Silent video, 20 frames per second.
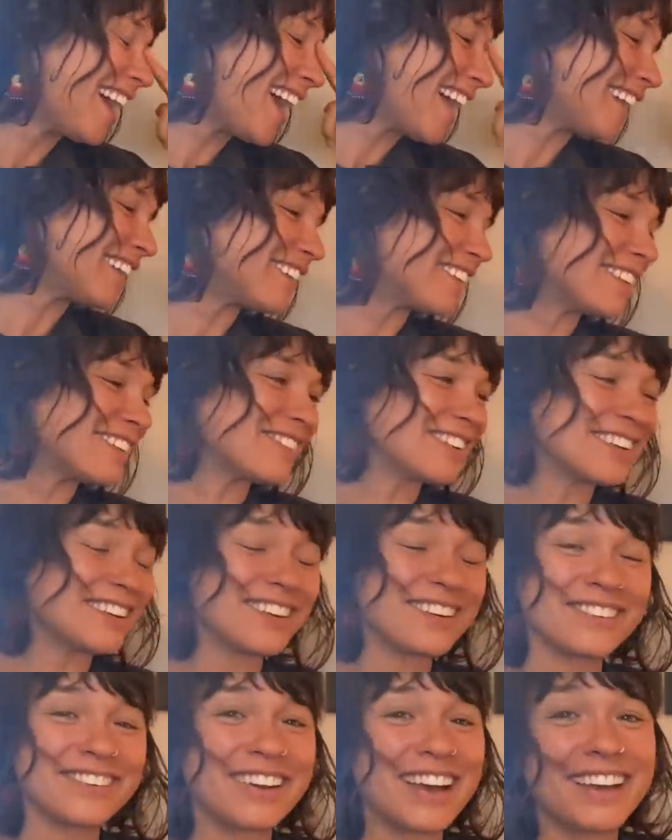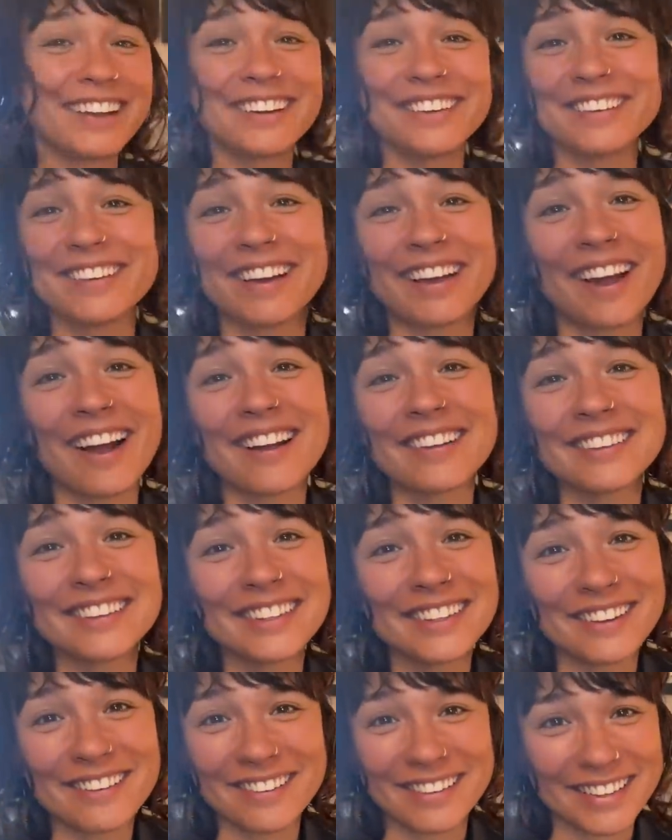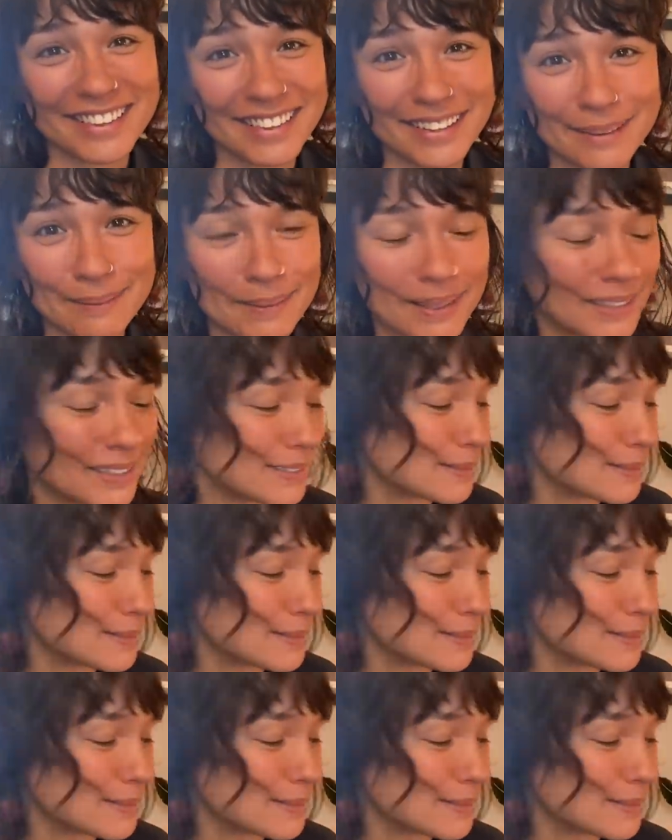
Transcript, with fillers: I don't even know, I, I hardly know anything about this